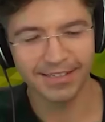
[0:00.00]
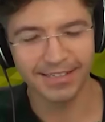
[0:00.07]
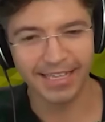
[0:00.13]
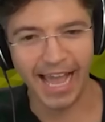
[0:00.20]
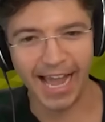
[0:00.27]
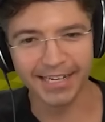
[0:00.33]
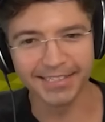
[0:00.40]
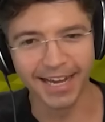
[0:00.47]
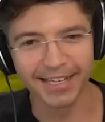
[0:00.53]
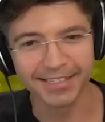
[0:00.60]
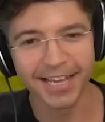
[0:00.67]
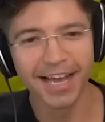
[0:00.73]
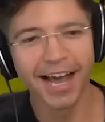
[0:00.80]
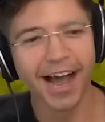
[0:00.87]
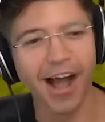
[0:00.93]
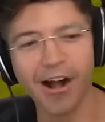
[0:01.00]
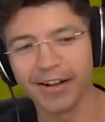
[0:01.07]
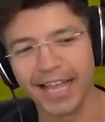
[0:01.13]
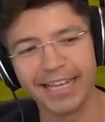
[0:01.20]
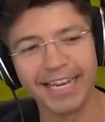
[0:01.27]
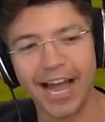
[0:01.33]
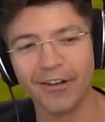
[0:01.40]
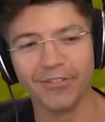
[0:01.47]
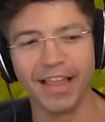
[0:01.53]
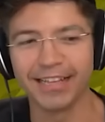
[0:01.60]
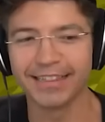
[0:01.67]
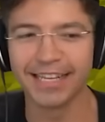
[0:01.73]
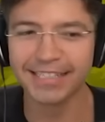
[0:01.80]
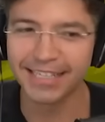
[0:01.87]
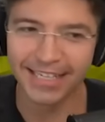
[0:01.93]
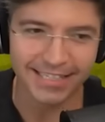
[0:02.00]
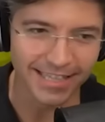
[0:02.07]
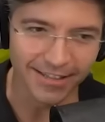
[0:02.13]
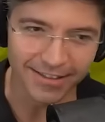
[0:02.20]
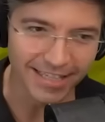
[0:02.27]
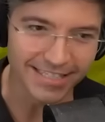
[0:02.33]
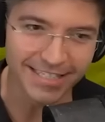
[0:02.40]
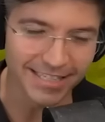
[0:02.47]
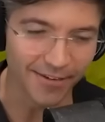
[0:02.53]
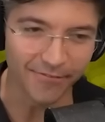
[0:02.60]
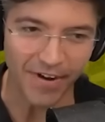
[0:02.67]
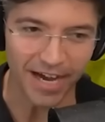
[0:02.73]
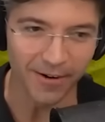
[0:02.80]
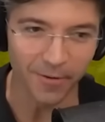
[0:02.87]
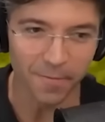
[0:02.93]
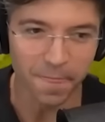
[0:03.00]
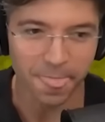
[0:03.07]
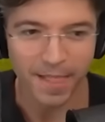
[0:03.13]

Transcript: Yeah, it does. Okay, now like this is the final.